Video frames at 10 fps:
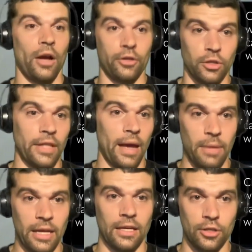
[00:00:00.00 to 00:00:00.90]
could not
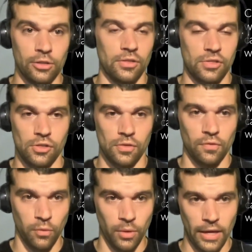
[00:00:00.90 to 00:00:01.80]
make a good decision
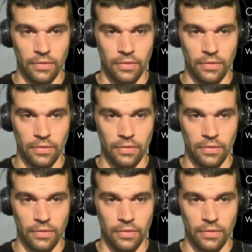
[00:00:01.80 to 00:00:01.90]
for that.